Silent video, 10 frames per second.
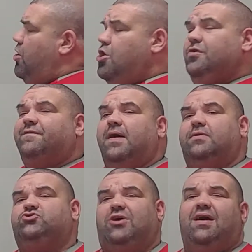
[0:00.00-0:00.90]
on your final
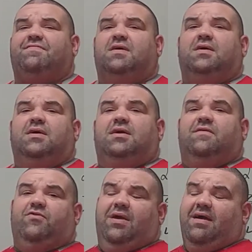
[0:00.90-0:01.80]
draft, if
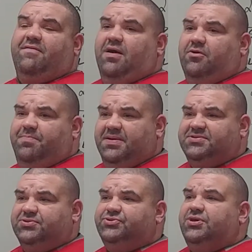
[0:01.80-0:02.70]
you have colored
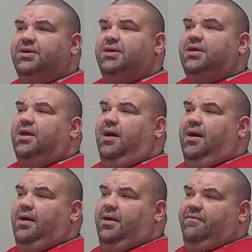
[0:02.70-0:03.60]
pencils,
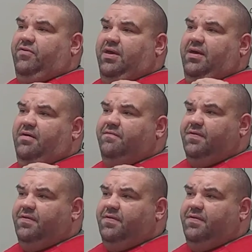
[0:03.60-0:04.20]
if you have,